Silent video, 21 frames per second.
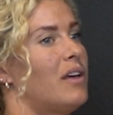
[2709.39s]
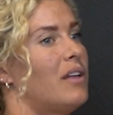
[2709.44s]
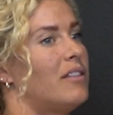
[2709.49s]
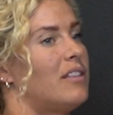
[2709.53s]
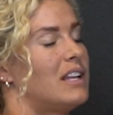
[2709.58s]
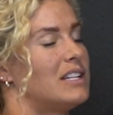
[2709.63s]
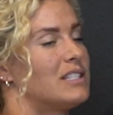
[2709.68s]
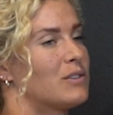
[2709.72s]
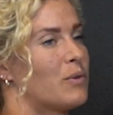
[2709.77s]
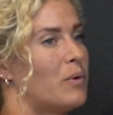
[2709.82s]

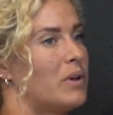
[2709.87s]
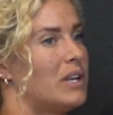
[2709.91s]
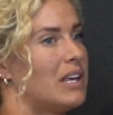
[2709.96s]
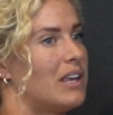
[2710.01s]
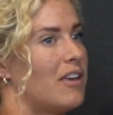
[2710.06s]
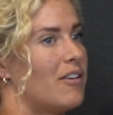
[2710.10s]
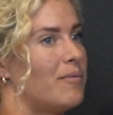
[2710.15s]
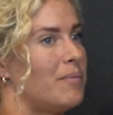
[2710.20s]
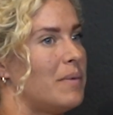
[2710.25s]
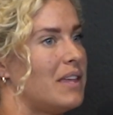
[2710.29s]
that's going to
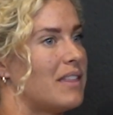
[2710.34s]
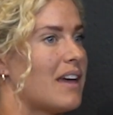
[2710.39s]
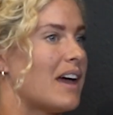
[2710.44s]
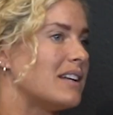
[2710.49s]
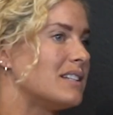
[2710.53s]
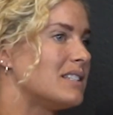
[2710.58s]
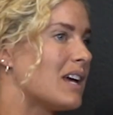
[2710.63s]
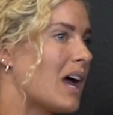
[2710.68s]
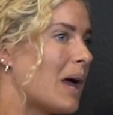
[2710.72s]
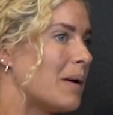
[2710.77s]
give me
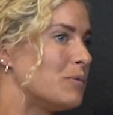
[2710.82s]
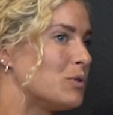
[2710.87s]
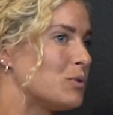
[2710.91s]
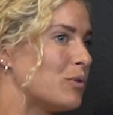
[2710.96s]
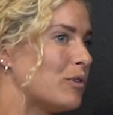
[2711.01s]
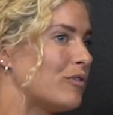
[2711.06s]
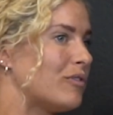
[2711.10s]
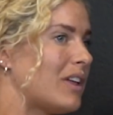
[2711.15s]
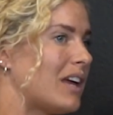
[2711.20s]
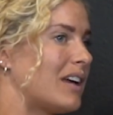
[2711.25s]
that time to
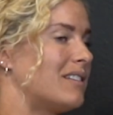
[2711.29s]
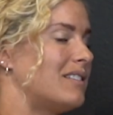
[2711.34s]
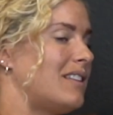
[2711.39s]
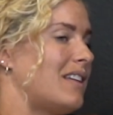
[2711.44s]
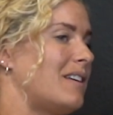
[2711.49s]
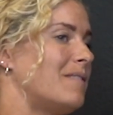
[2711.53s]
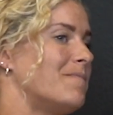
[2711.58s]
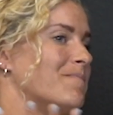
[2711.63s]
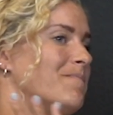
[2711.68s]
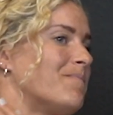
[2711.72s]
reflect
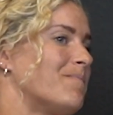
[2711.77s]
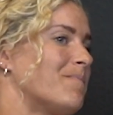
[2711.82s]
that,